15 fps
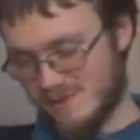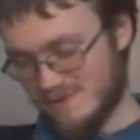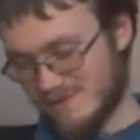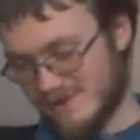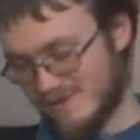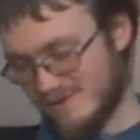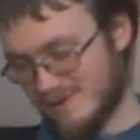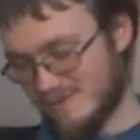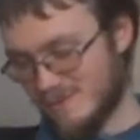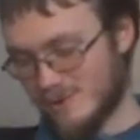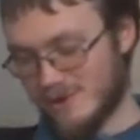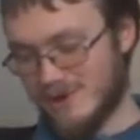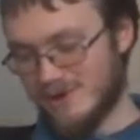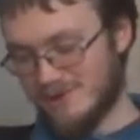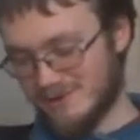you found it
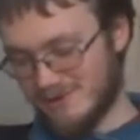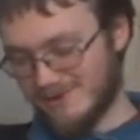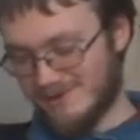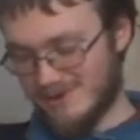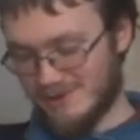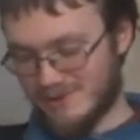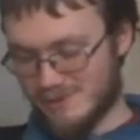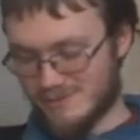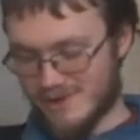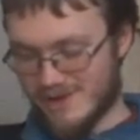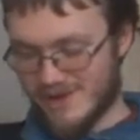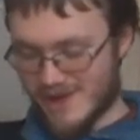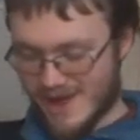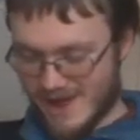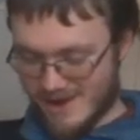more interesting than my
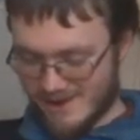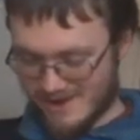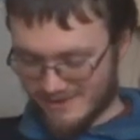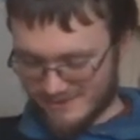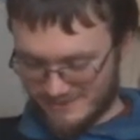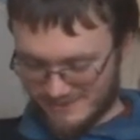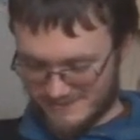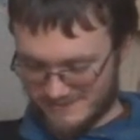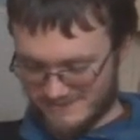cat has.